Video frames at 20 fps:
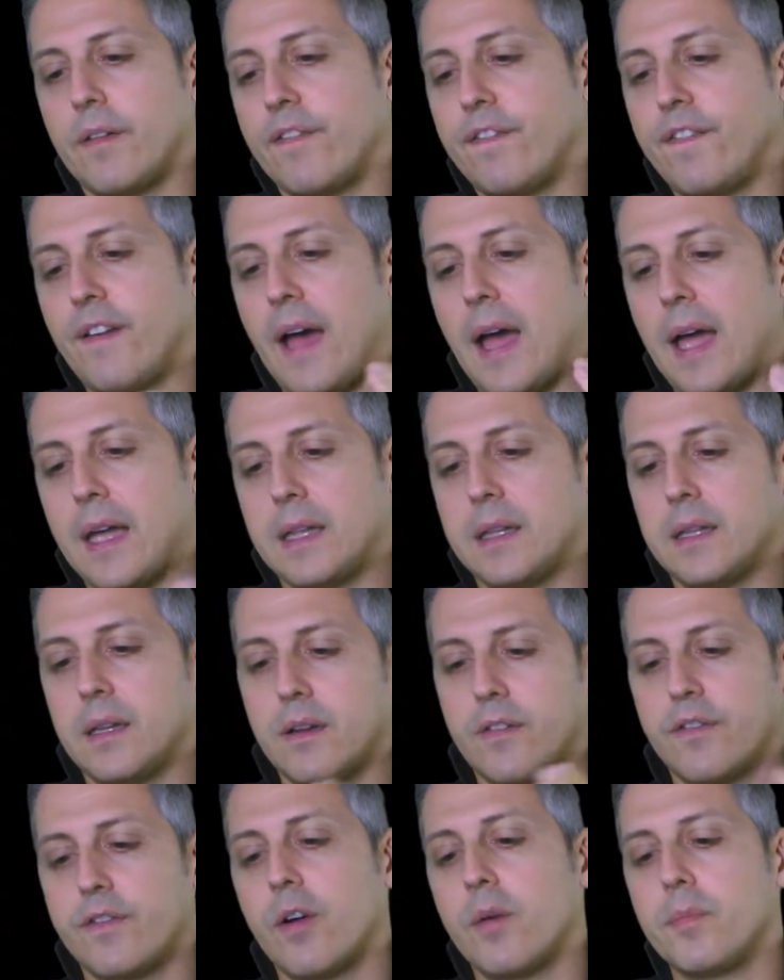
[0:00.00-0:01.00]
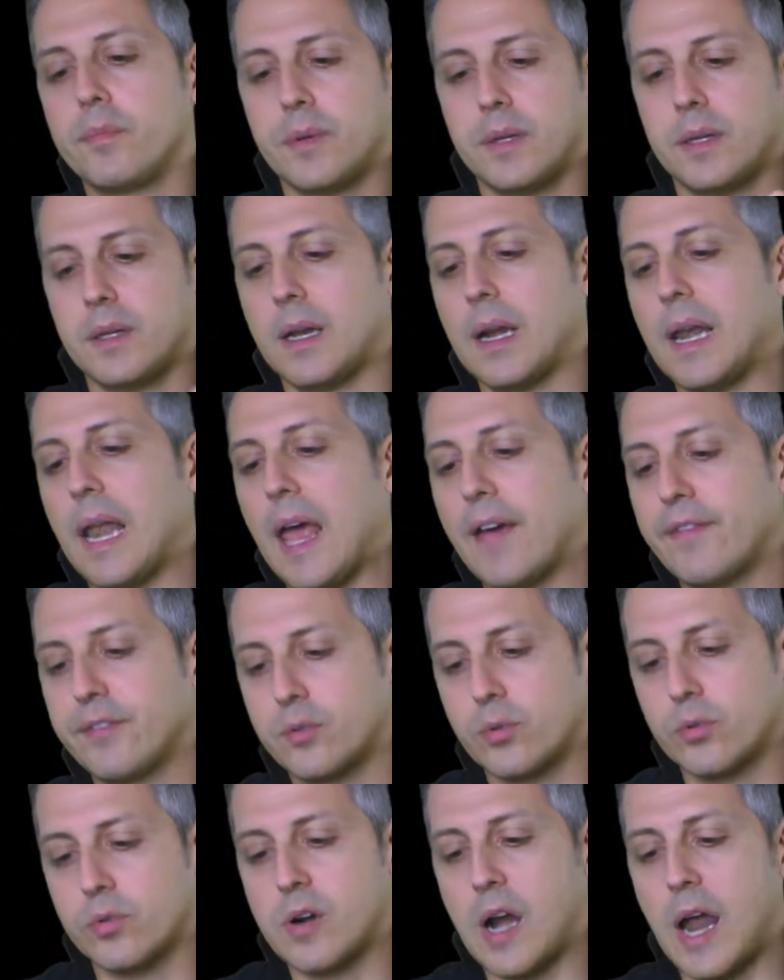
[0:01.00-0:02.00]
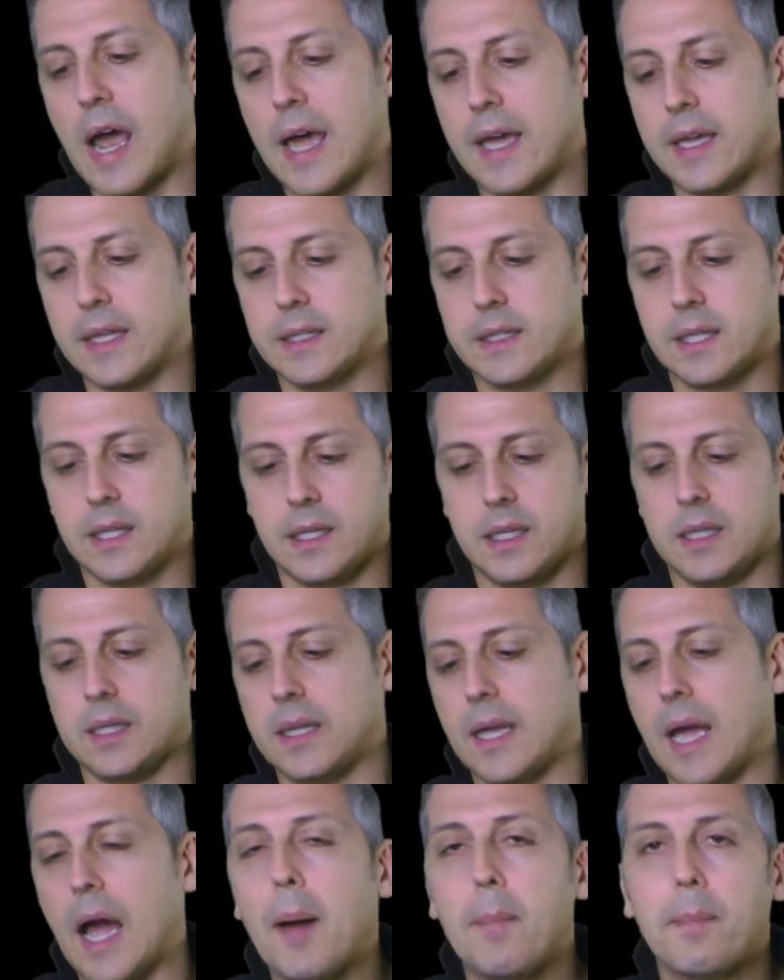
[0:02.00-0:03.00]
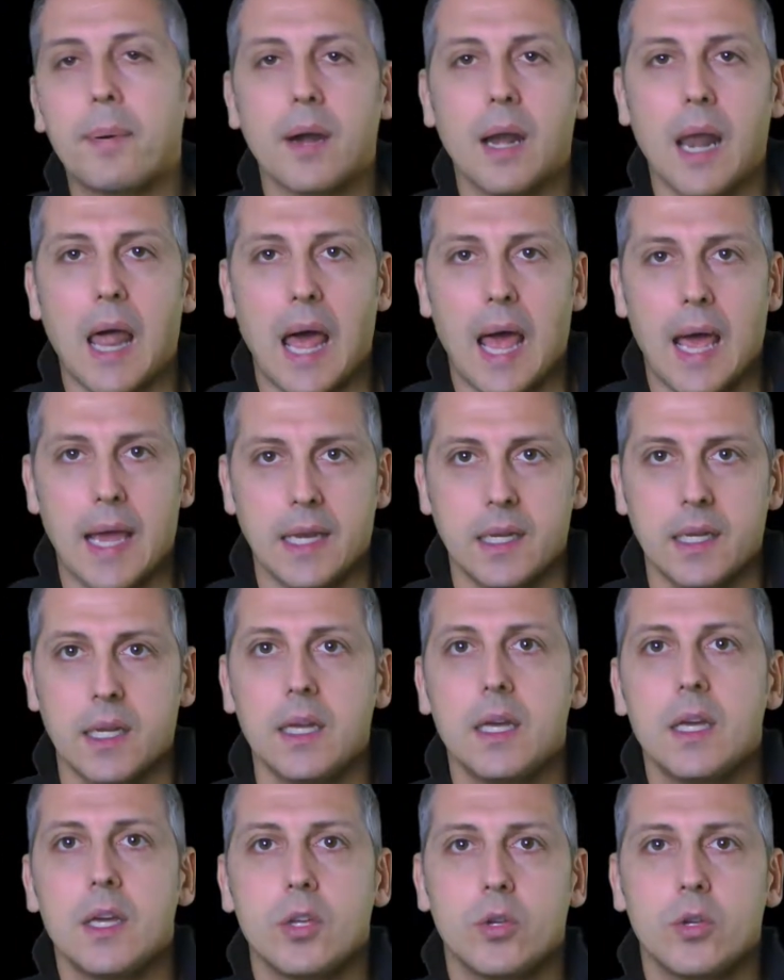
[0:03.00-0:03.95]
find from left to right in the upper line.